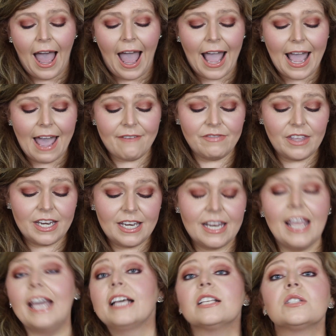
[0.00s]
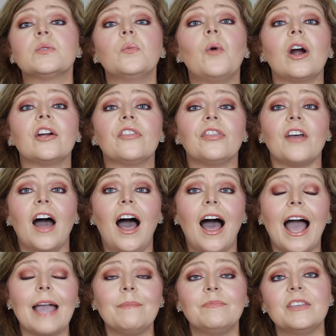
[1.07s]
I have the Nyx Worth, the
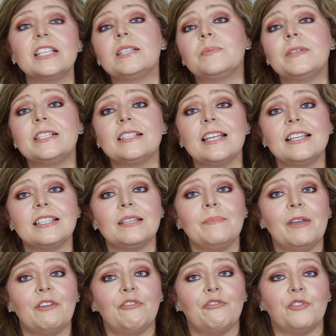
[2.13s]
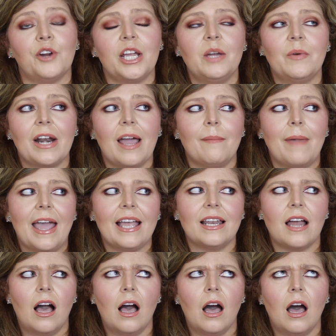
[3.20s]
Hype. This was sent to me free when I
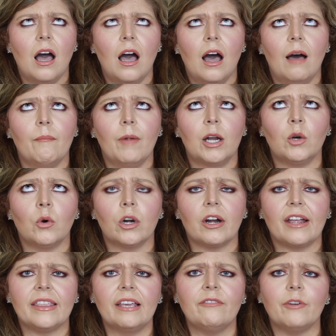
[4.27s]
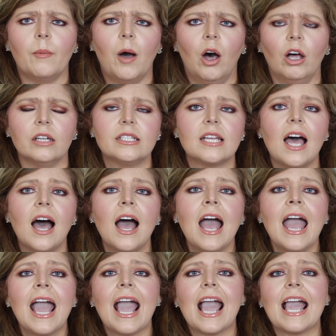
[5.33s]
made an order, I think from Ulta,
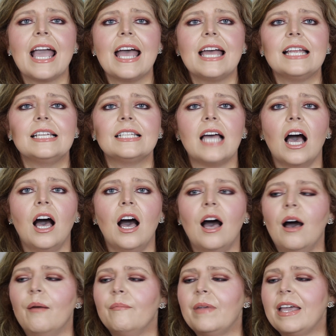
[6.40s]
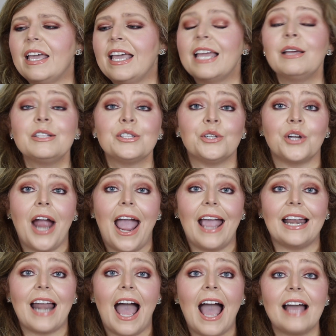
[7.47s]
and it's
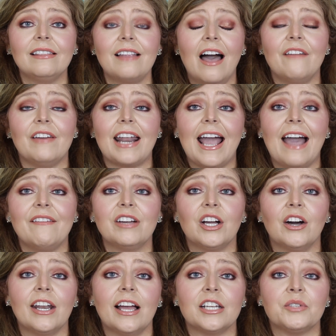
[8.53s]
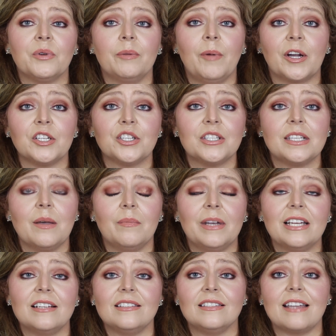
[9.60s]
great. I love it. I haven't gone out to repurchase it,
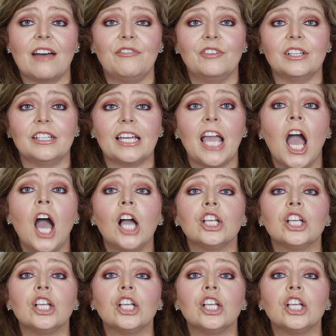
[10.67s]
but it has definitely